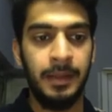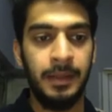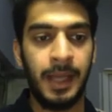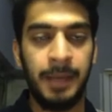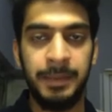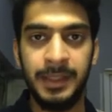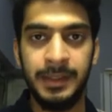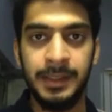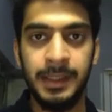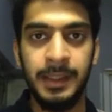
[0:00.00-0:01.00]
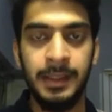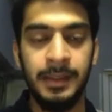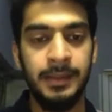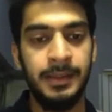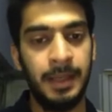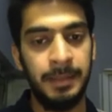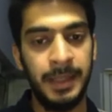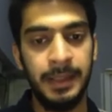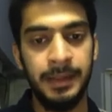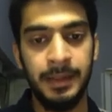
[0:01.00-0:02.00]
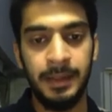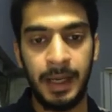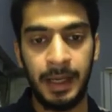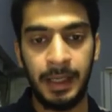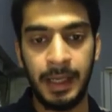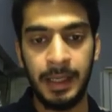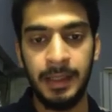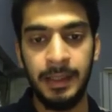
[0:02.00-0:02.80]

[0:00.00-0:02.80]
Capital Z, sammeln. Again,